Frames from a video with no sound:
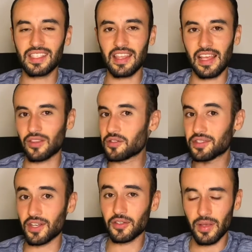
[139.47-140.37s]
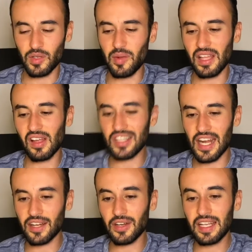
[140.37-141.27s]
say that those stereotypes are by and large
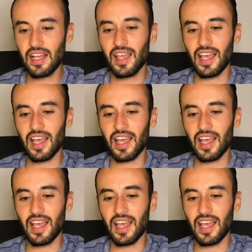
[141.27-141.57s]
accurate.